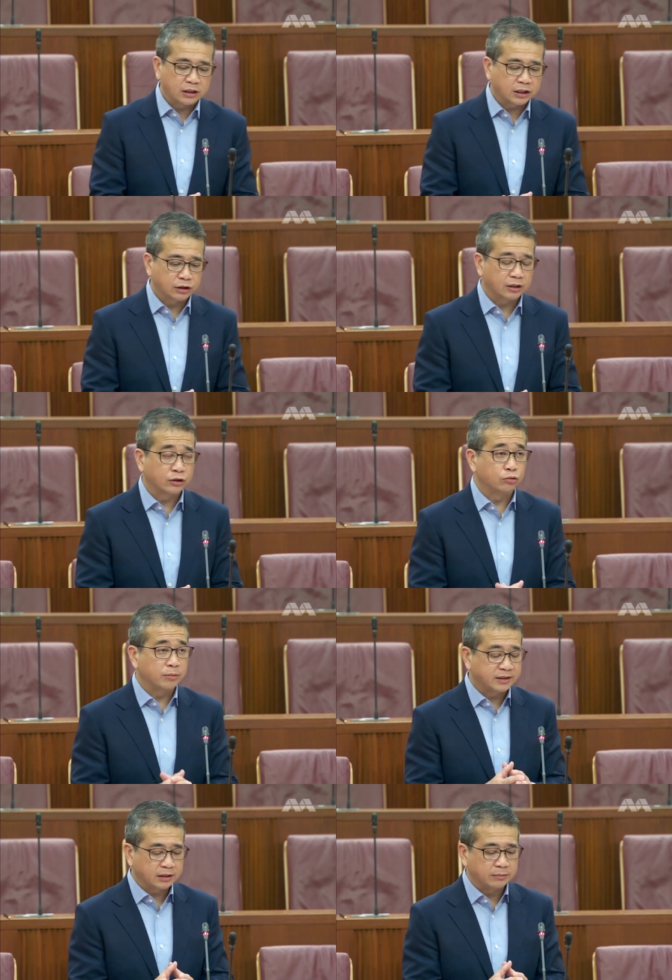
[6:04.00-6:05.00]
international and
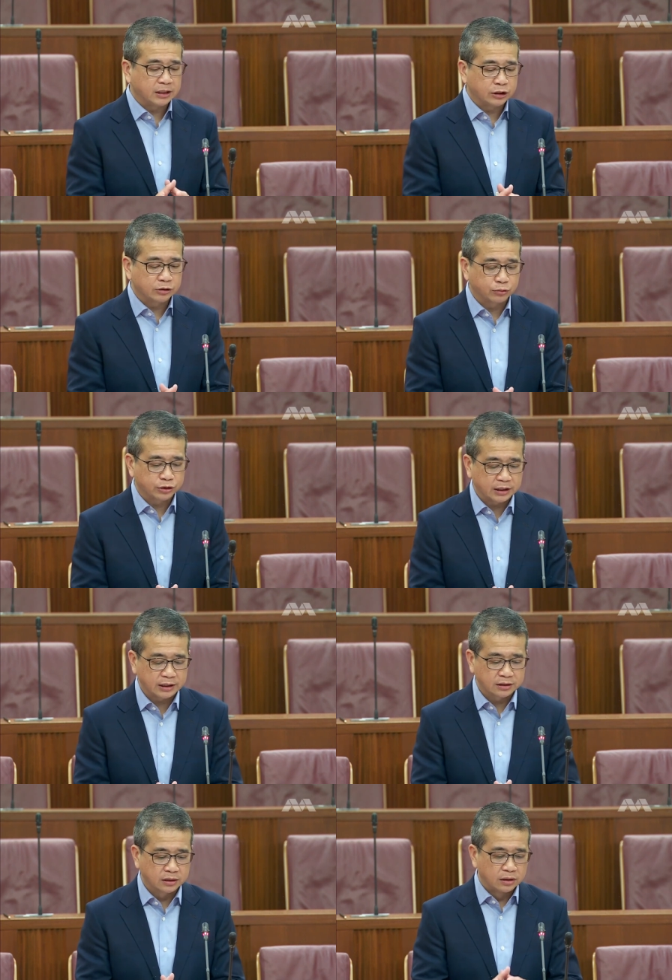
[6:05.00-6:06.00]
domestic mediation
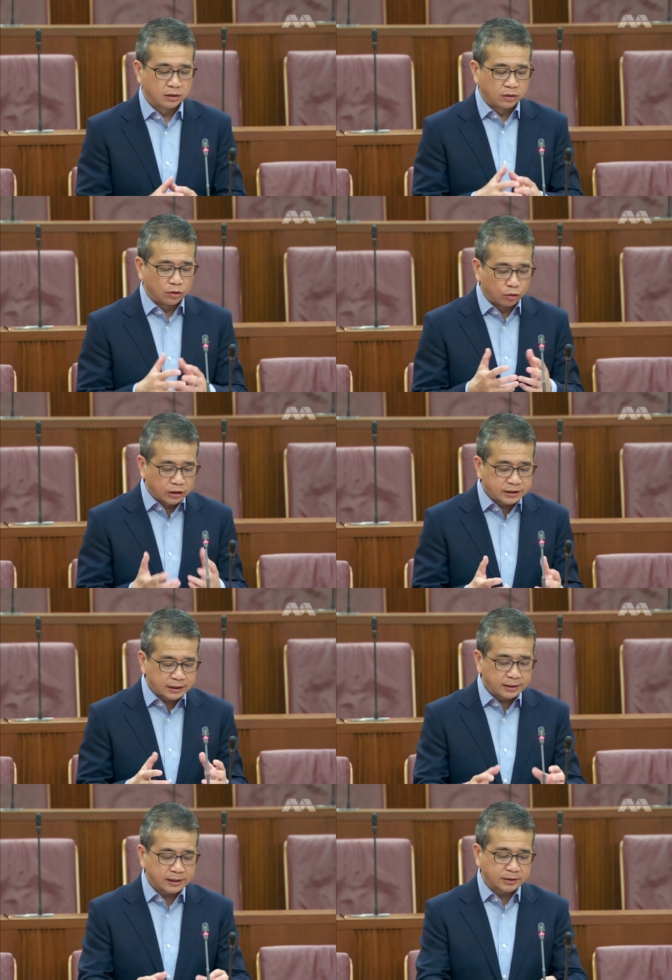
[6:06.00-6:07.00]
proceedings
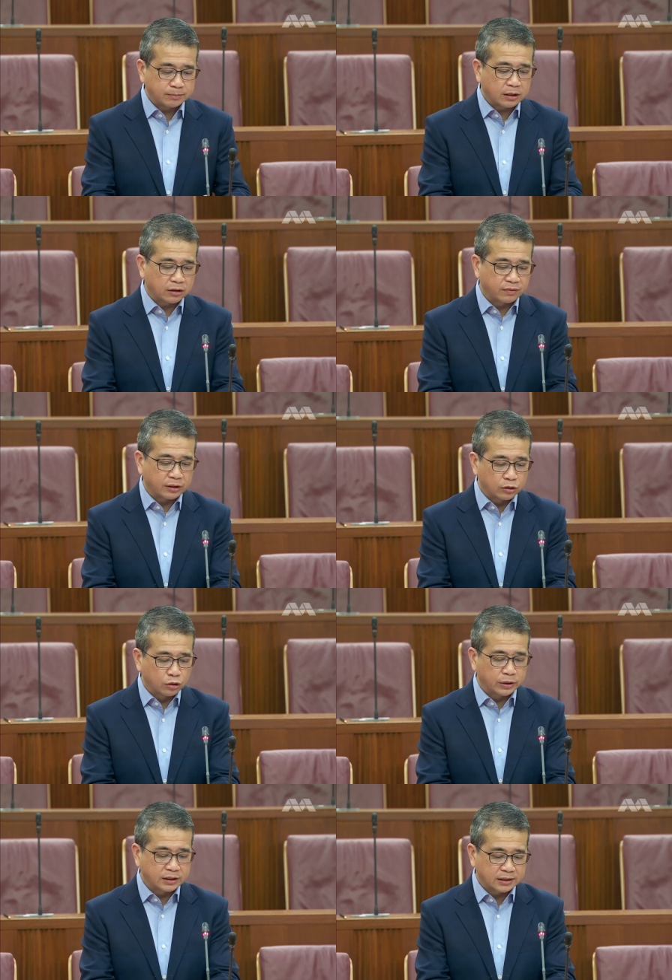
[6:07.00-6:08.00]
holistically as part of an
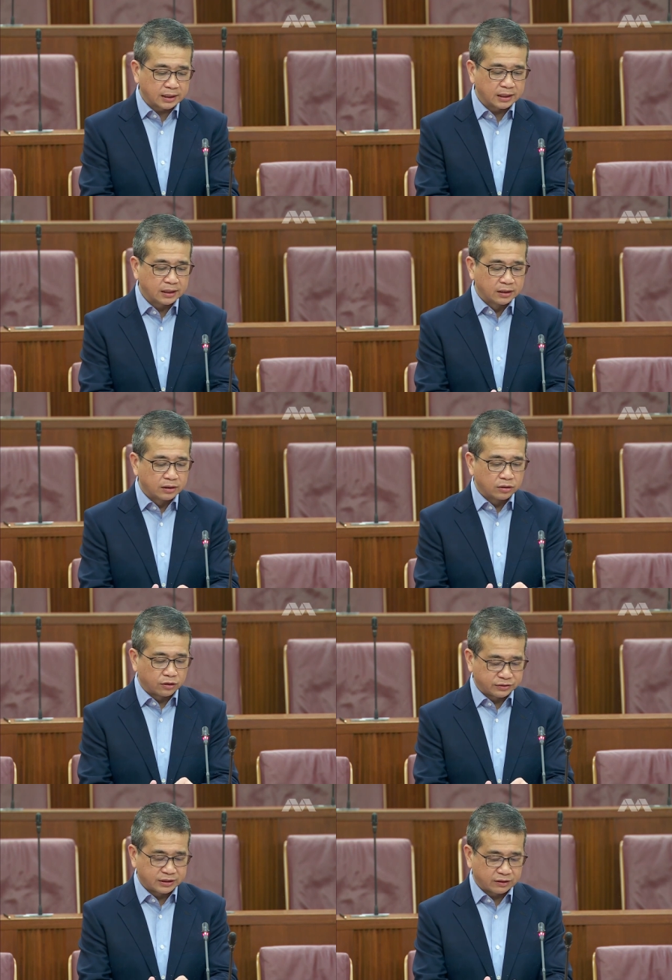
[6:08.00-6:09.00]
ongoing study
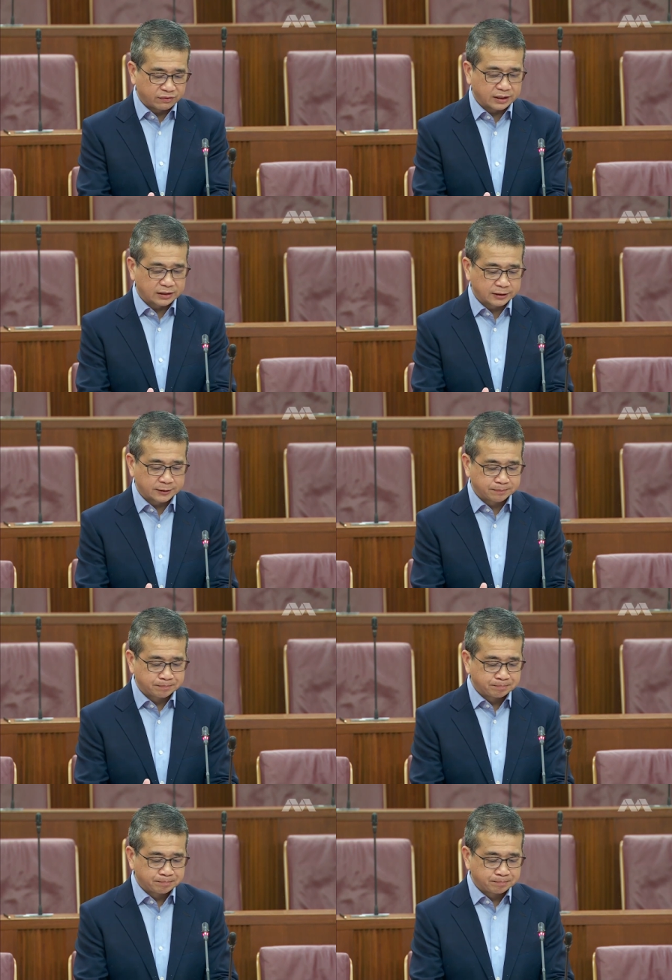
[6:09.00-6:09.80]
of CFAs.